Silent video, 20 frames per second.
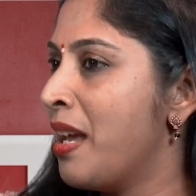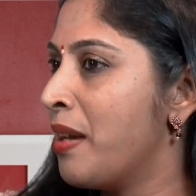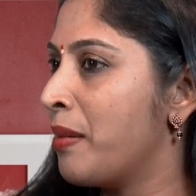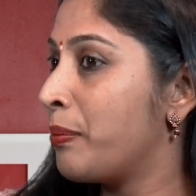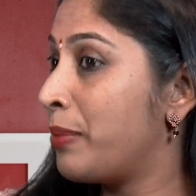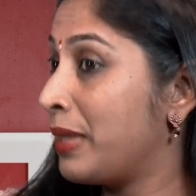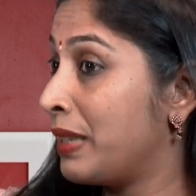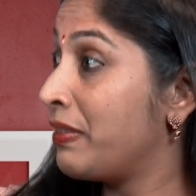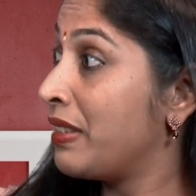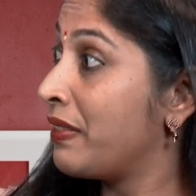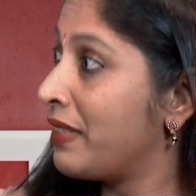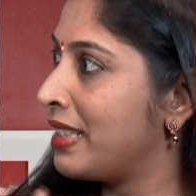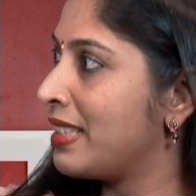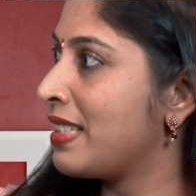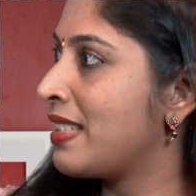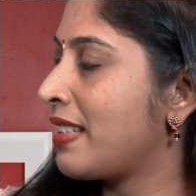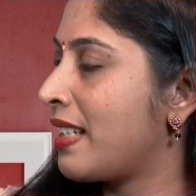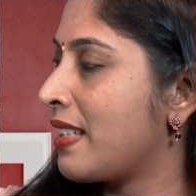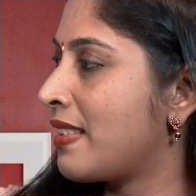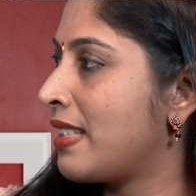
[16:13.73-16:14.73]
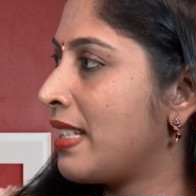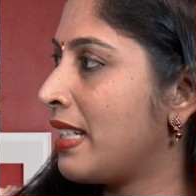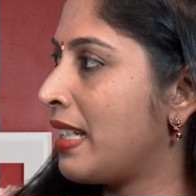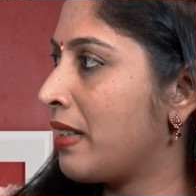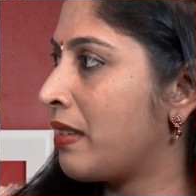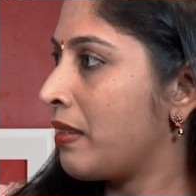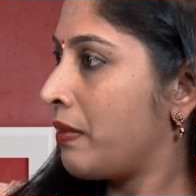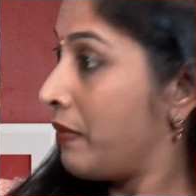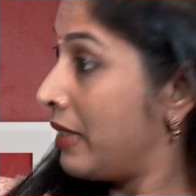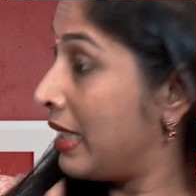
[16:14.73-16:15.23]
But we were
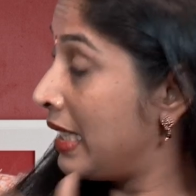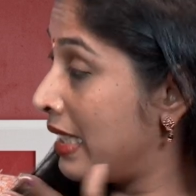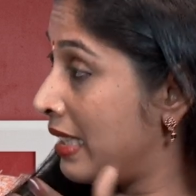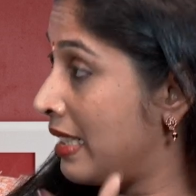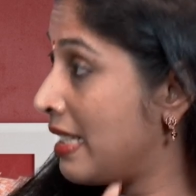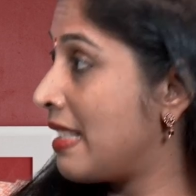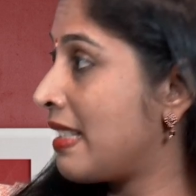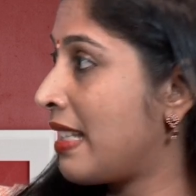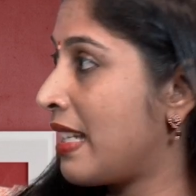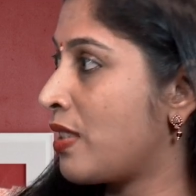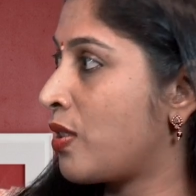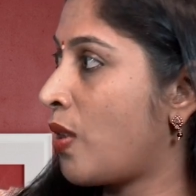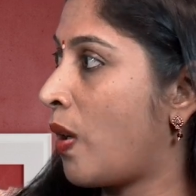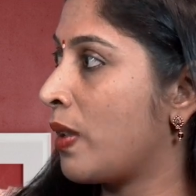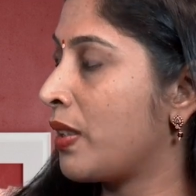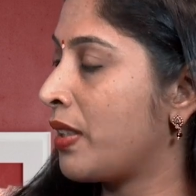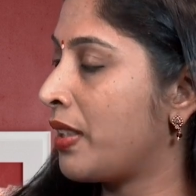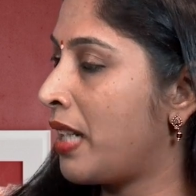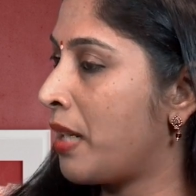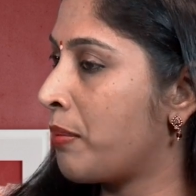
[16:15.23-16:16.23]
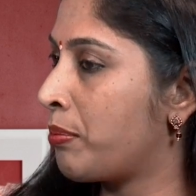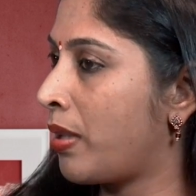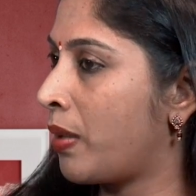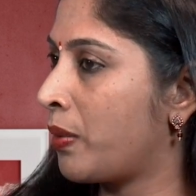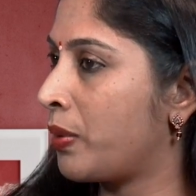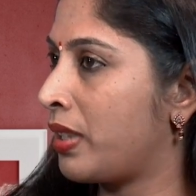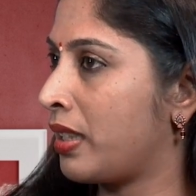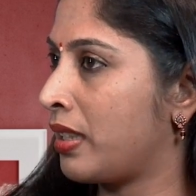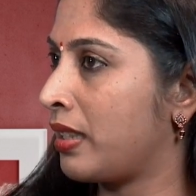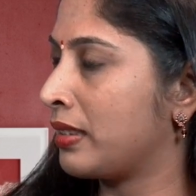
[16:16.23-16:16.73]
discussing, we discussed already
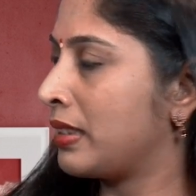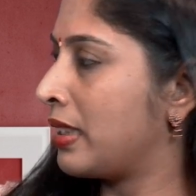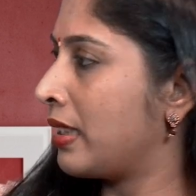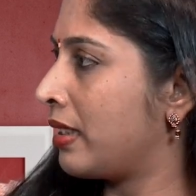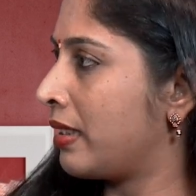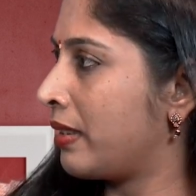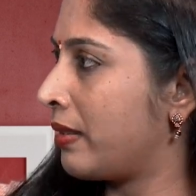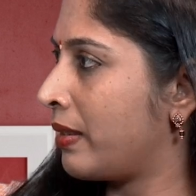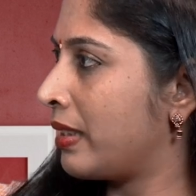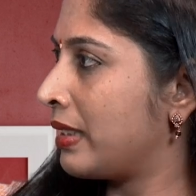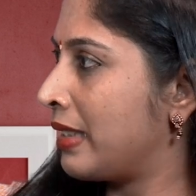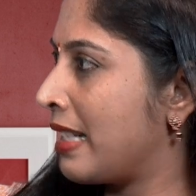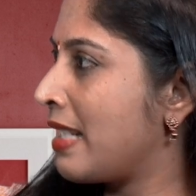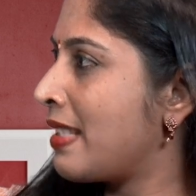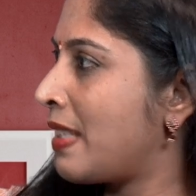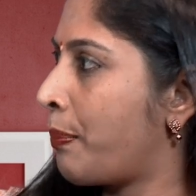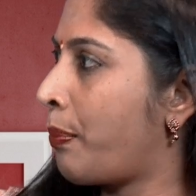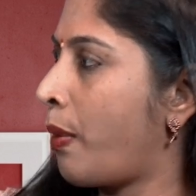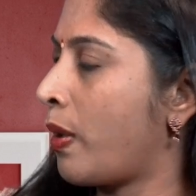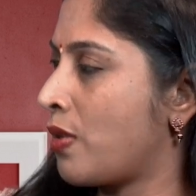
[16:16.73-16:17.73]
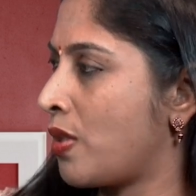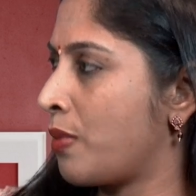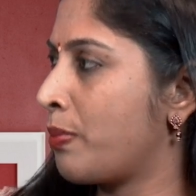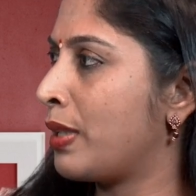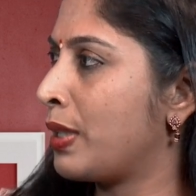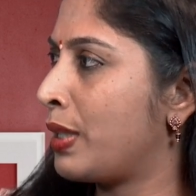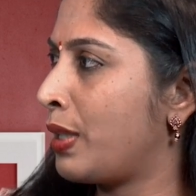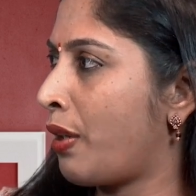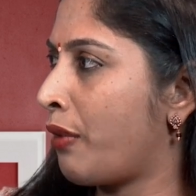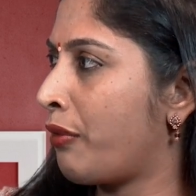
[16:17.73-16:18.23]
about there is a
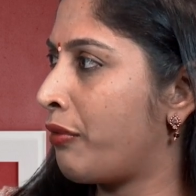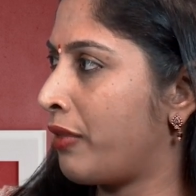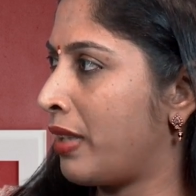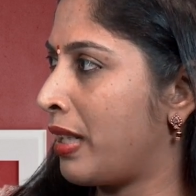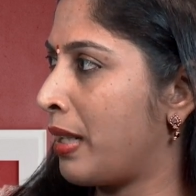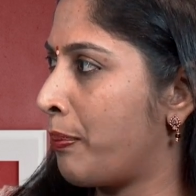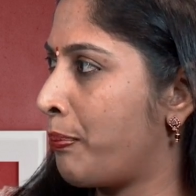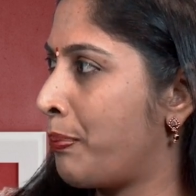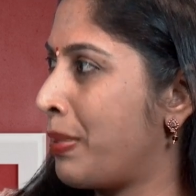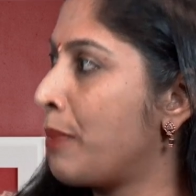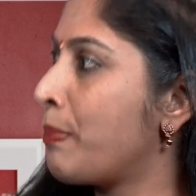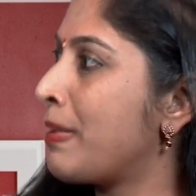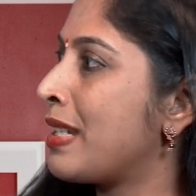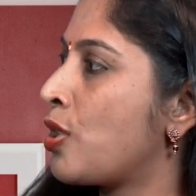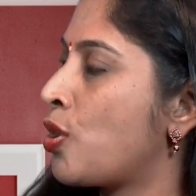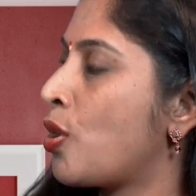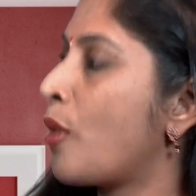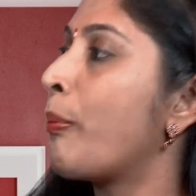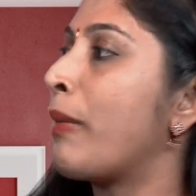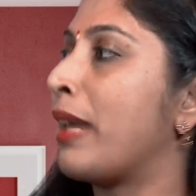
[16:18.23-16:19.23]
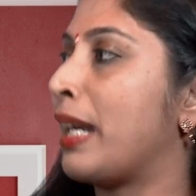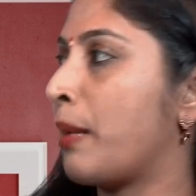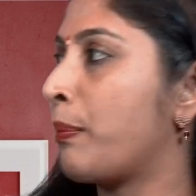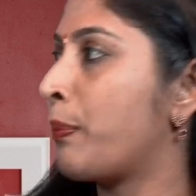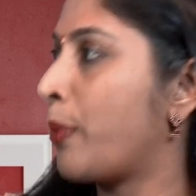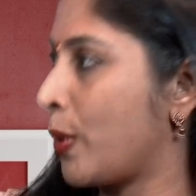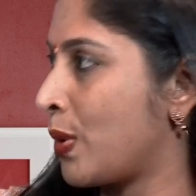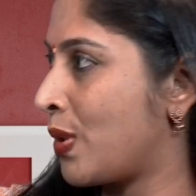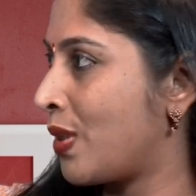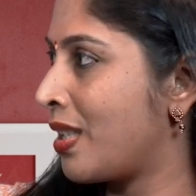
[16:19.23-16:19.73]
possibility of premature
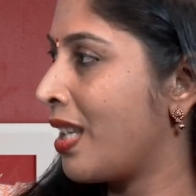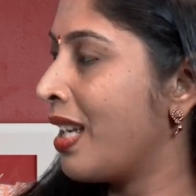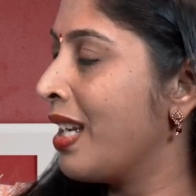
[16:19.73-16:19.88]
menopause.